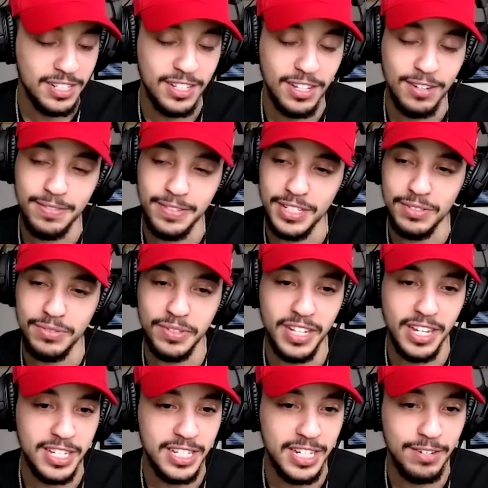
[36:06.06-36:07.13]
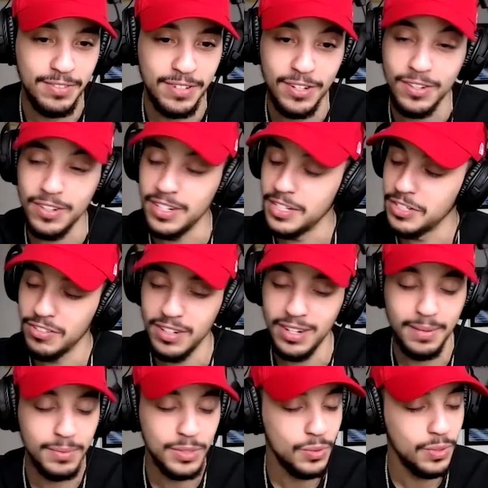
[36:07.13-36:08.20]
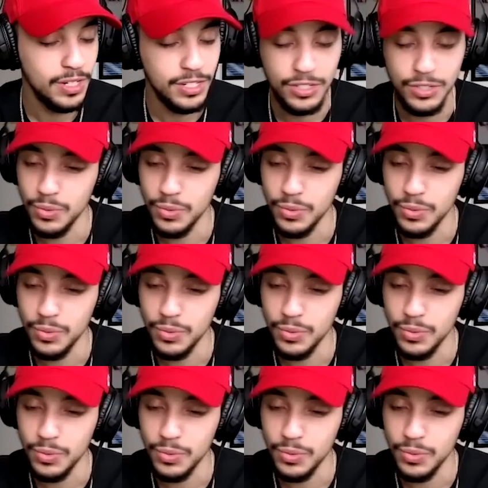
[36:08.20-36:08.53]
Stuff is real etc. on Instagram, Twitch,